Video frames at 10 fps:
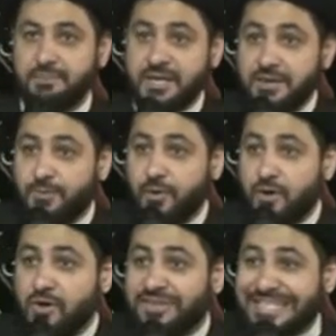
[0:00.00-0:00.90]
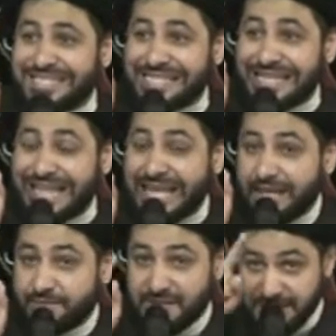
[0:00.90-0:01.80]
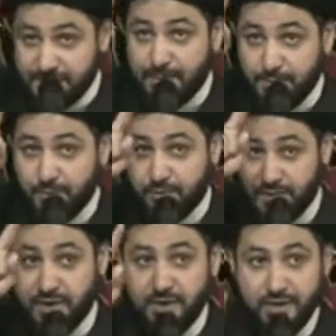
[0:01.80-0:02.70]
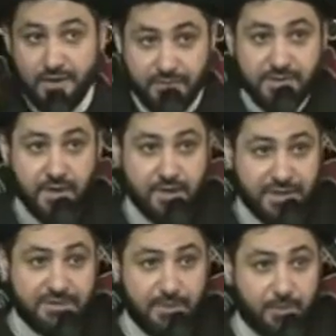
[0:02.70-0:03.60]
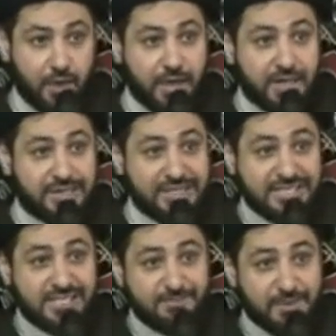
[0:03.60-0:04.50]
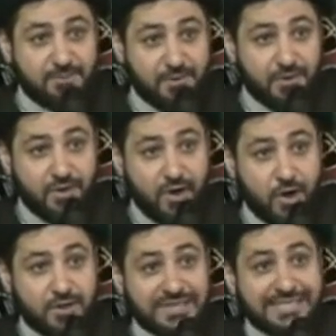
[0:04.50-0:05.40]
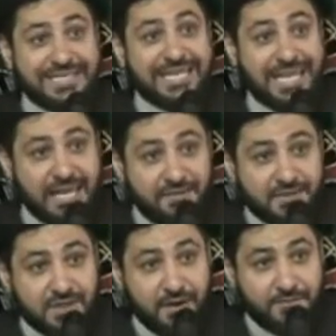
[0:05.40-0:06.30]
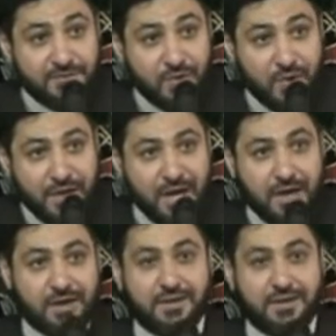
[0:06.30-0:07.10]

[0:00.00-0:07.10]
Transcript: People are the slaves. These people over there, he was talking to these people. These people are the slaves of dunya.